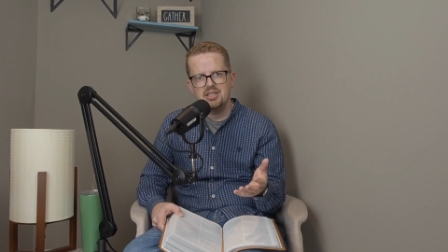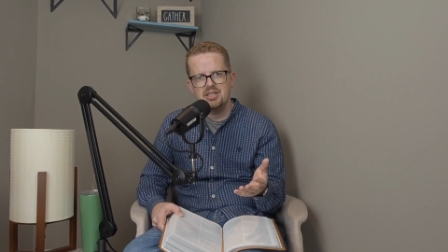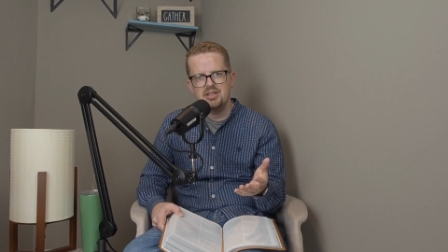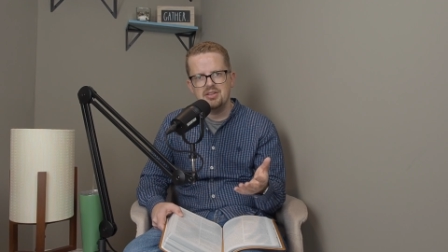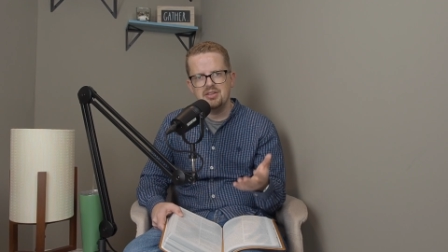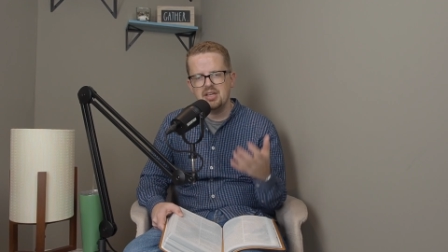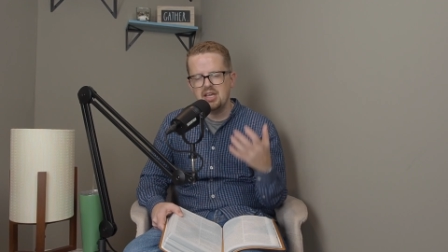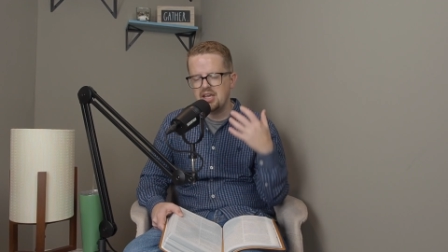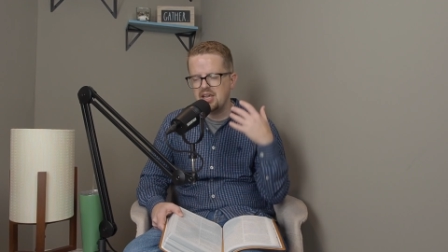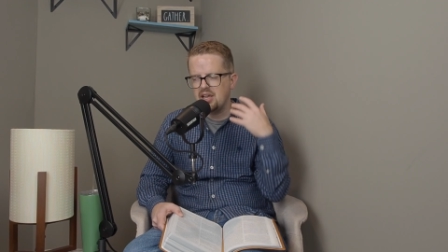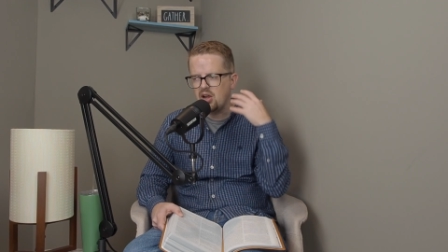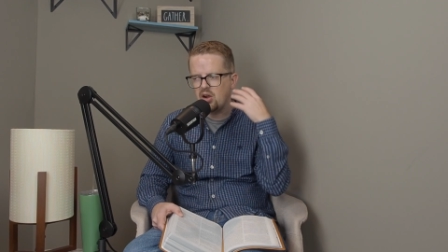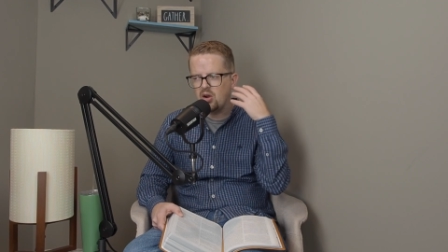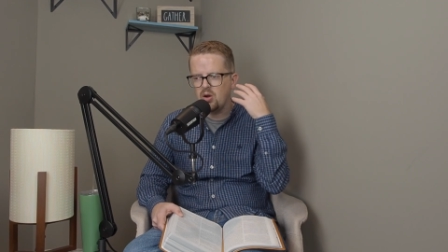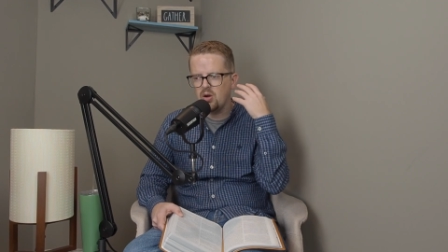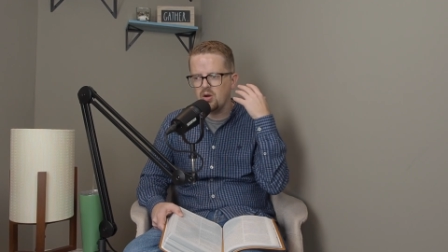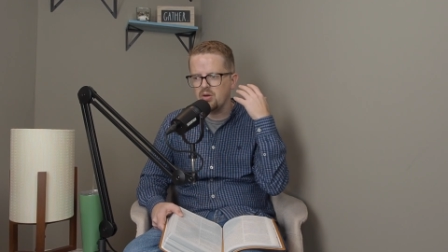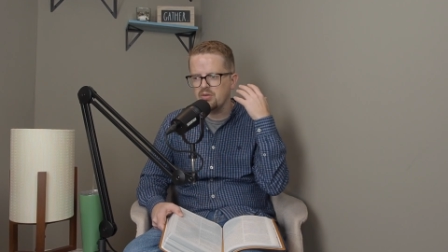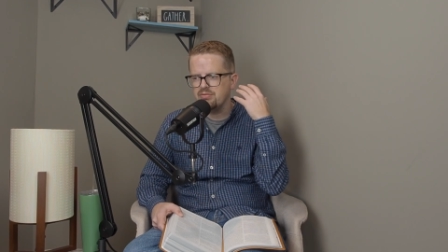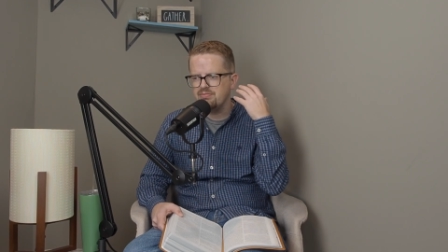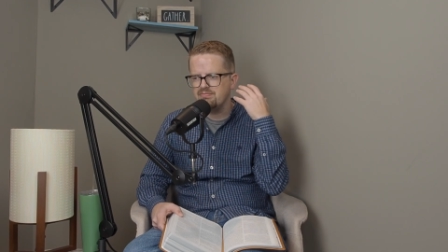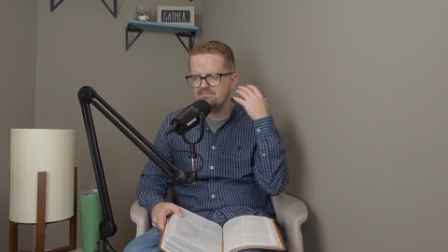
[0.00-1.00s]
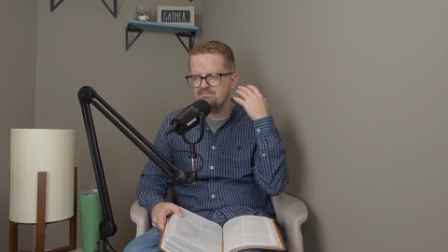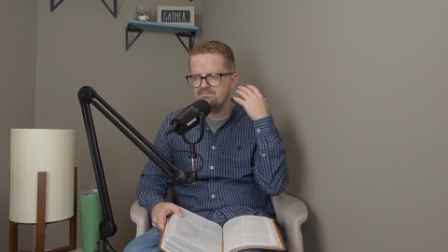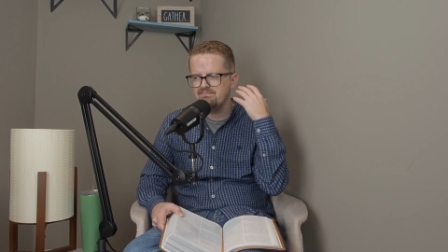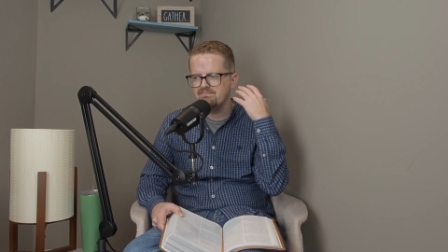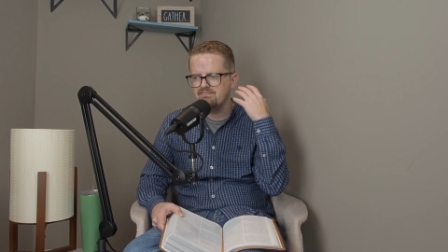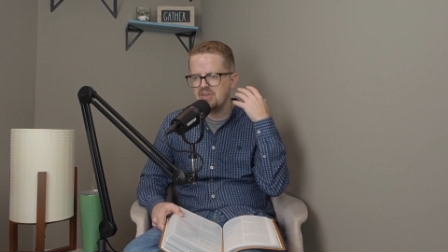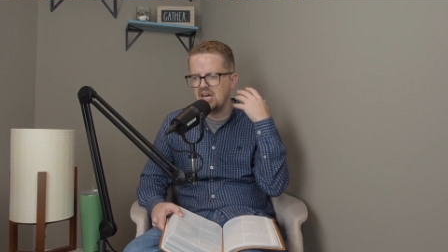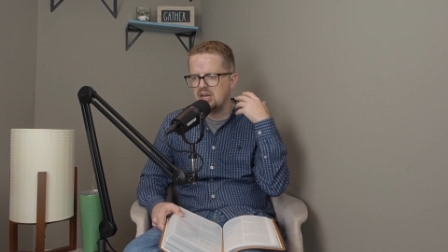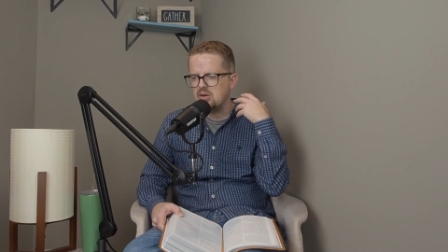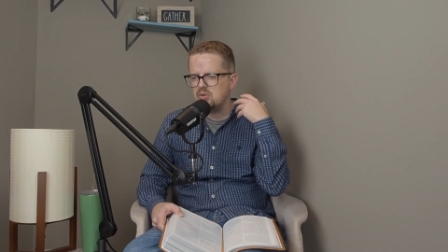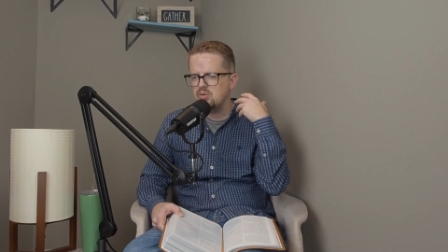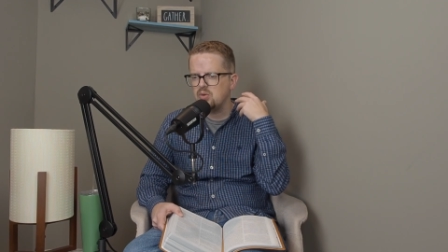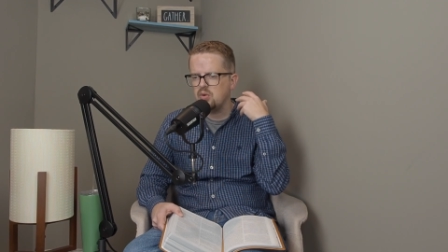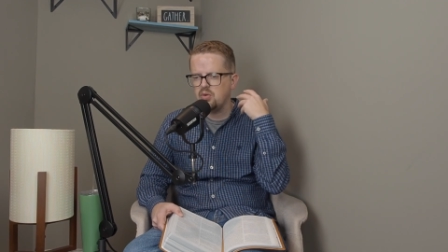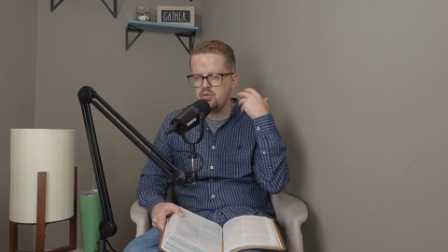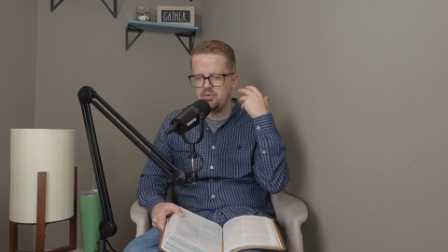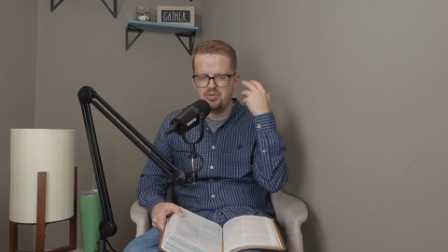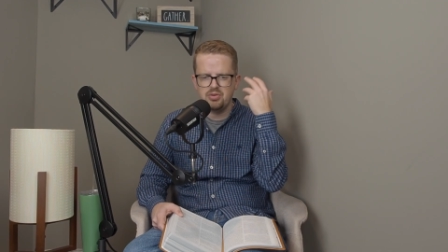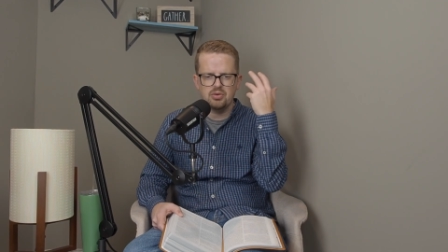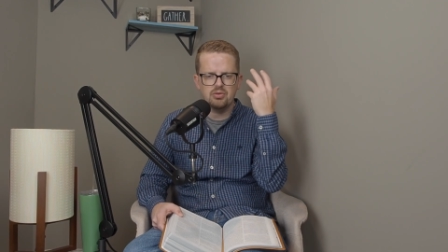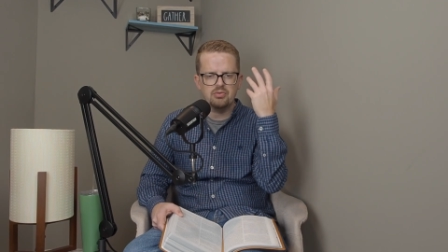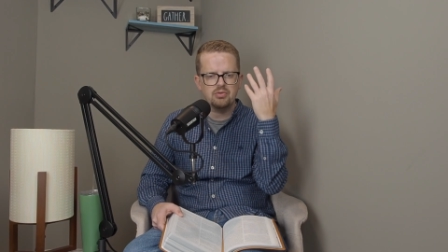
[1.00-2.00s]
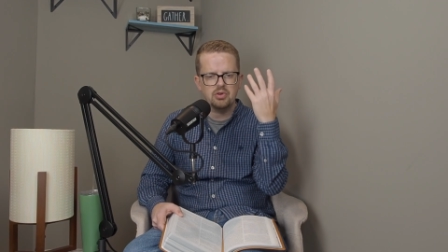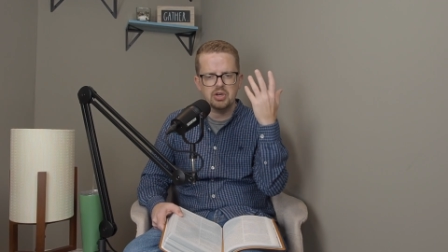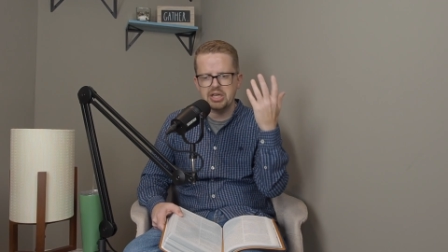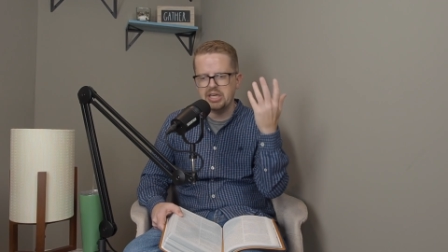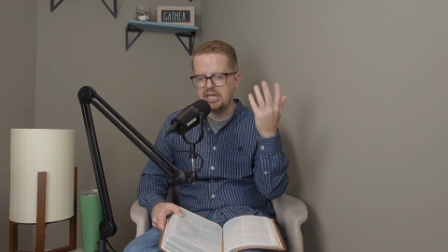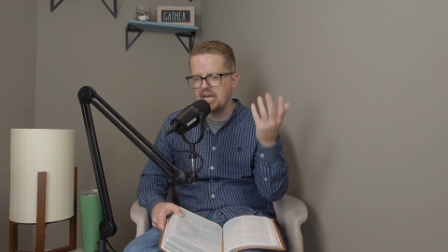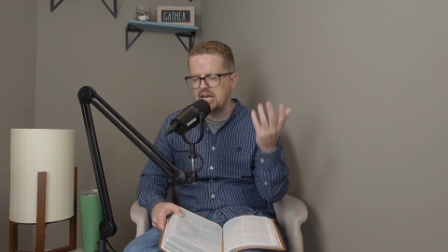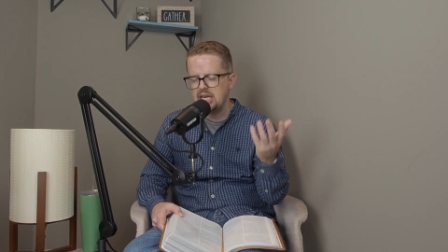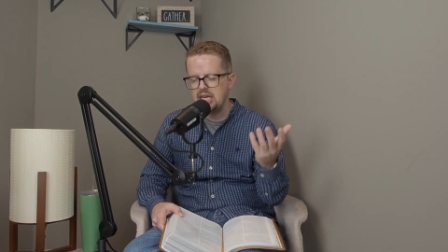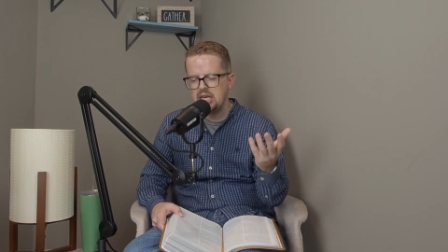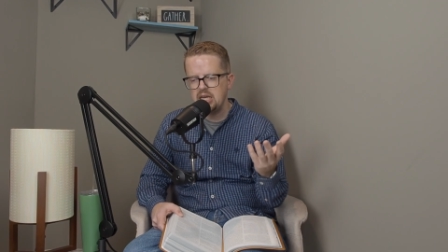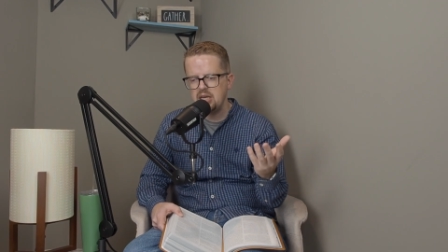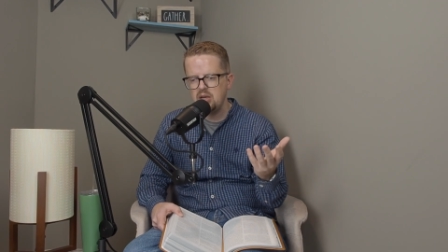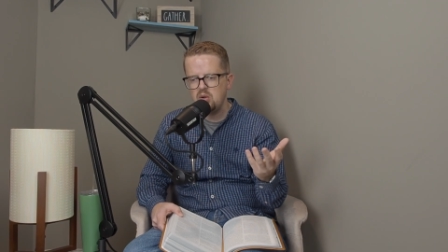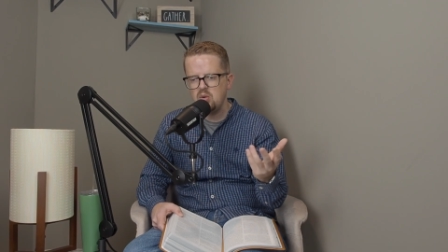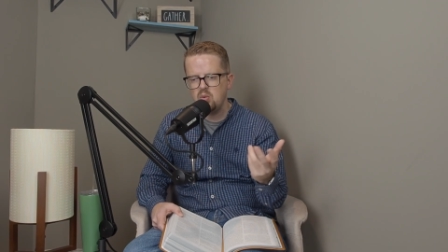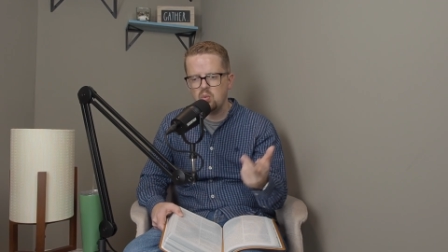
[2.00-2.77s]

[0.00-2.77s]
They are, I don't know if they're forgetting